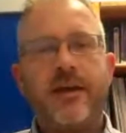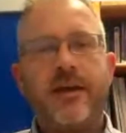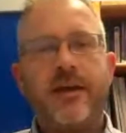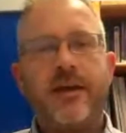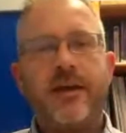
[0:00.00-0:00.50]

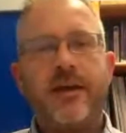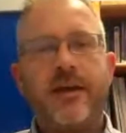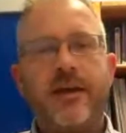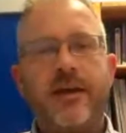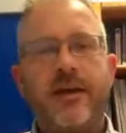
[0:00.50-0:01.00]

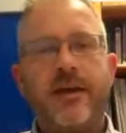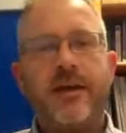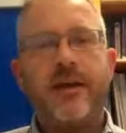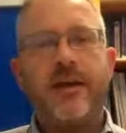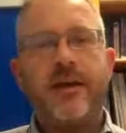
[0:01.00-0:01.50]
Podomatic,
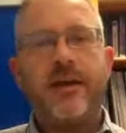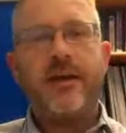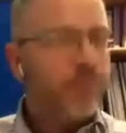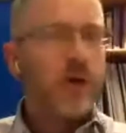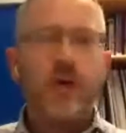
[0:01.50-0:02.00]
Audio
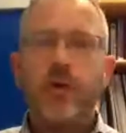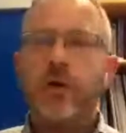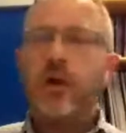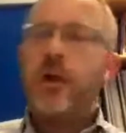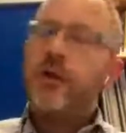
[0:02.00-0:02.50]
Boo,
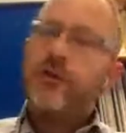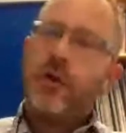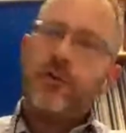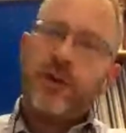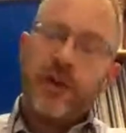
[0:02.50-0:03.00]
so
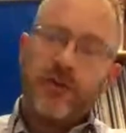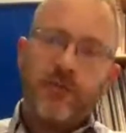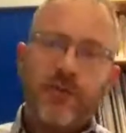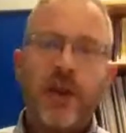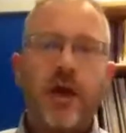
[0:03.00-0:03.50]
to get some
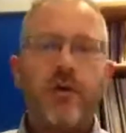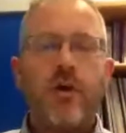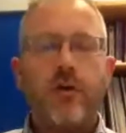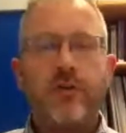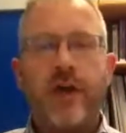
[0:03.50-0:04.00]
video
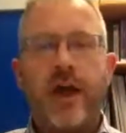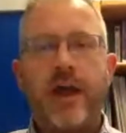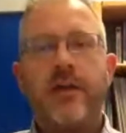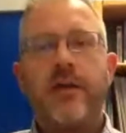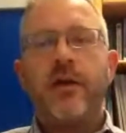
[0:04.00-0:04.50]

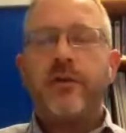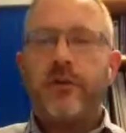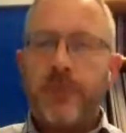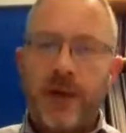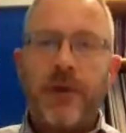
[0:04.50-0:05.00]
content,
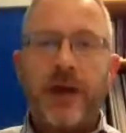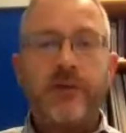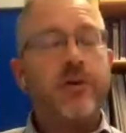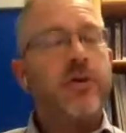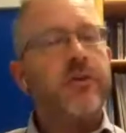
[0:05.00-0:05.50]
some
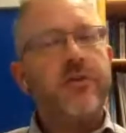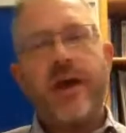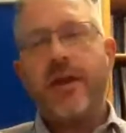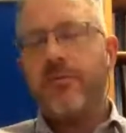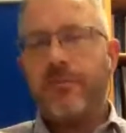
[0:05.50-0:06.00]
animation
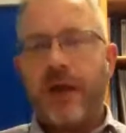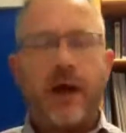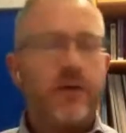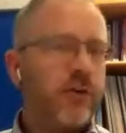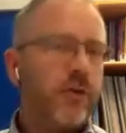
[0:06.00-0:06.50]
content,
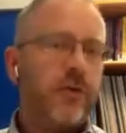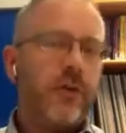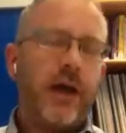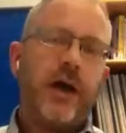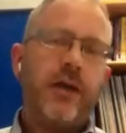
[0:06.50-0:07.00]
Powtoon,
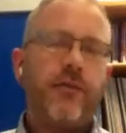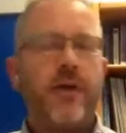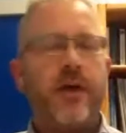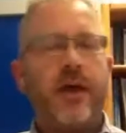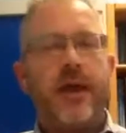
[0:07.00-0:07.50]
that kind of
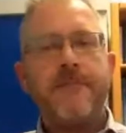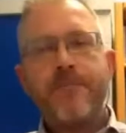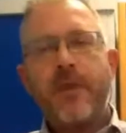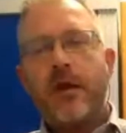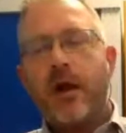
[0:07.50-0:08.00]
thing,
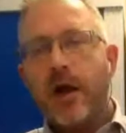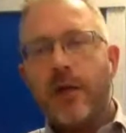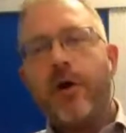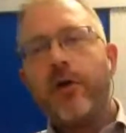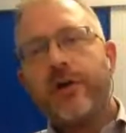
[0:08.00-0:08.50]

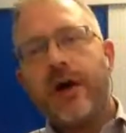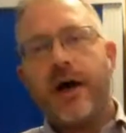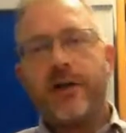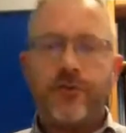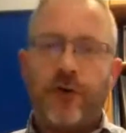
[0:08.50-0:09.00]

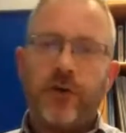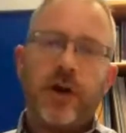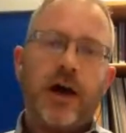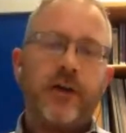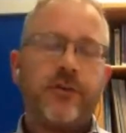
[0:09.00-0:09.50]

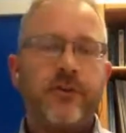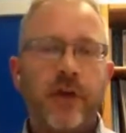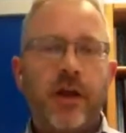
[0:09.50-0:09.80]
vodcasts,